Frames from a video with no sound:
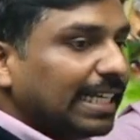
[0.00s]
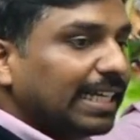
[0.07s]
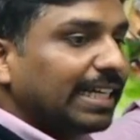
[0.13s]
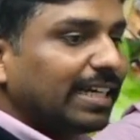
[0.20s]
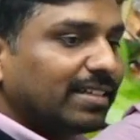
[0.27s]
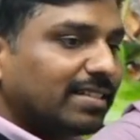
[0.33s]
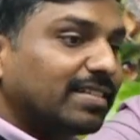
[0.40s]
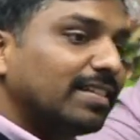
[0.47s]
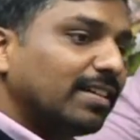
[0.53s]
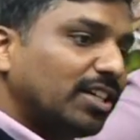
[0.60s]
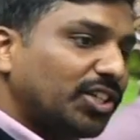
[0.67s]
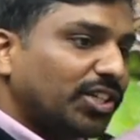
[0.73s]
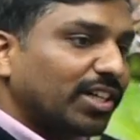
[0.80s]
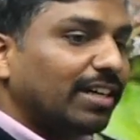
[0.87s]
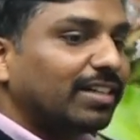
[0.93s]
its
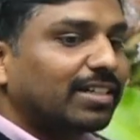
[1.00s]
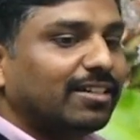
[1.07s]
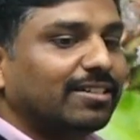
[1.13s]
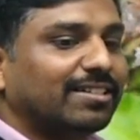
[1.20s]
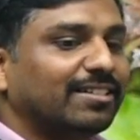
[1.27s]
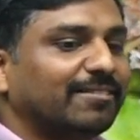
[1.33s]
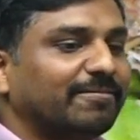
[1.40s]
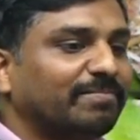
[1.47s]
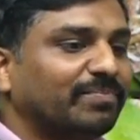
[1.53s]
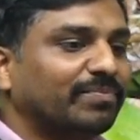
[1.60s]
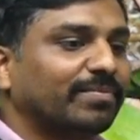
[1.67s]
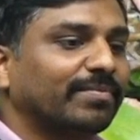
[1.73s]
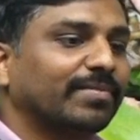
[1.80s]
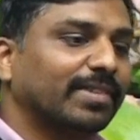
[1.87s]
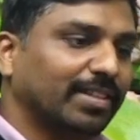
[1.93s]
shelter.
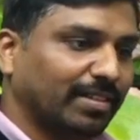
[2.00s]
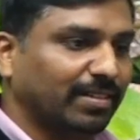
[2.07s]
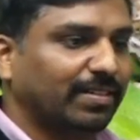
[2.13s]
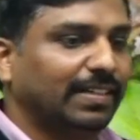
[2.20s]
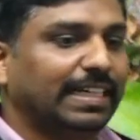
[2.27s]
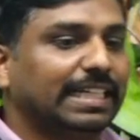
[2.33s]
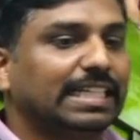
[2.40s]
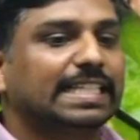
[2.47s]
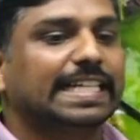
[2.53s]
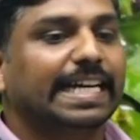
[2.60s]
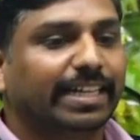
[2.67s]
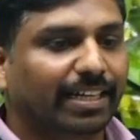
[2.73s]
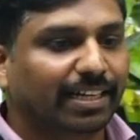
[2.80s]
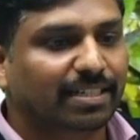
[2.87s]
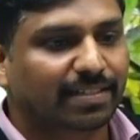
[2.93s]
It is getting
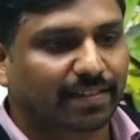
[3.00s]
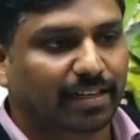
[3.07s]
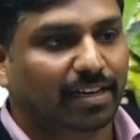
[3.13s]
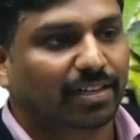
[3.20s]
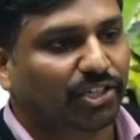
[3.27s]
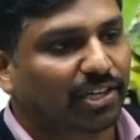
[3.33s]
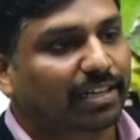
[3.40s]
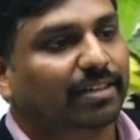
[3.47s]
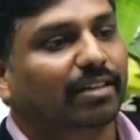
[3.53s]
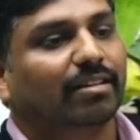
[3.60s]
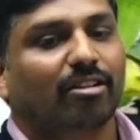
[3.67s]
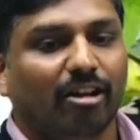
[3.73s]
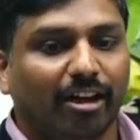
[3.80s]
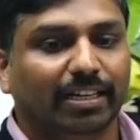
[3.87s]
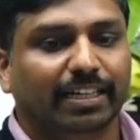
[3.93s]
its shelter,
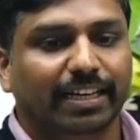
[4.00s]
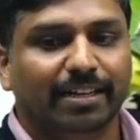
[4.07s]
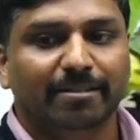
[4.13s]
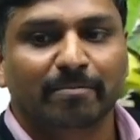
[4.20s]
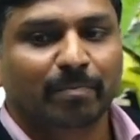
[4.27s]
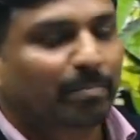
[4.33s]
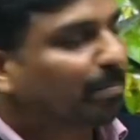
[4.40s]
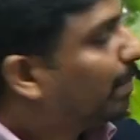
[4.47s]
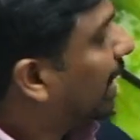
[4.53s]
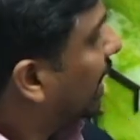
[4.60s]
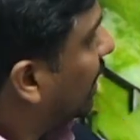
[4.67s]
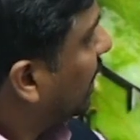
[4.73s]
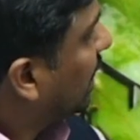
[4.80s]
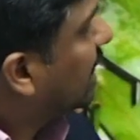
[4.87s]
orchid. But is